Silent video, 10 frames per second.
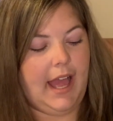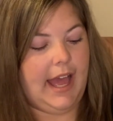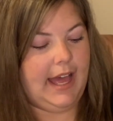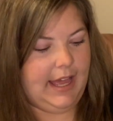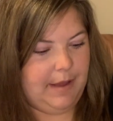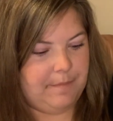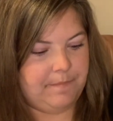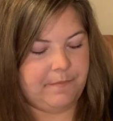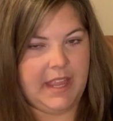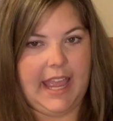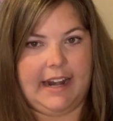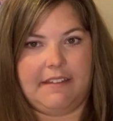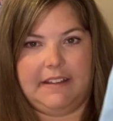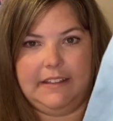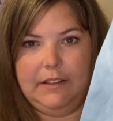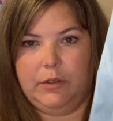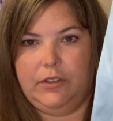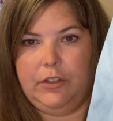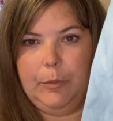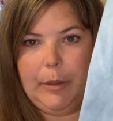And I think this is
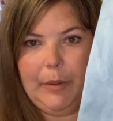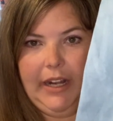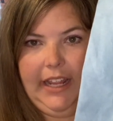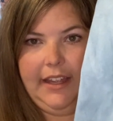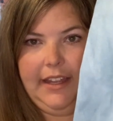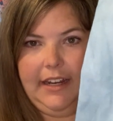super pretty.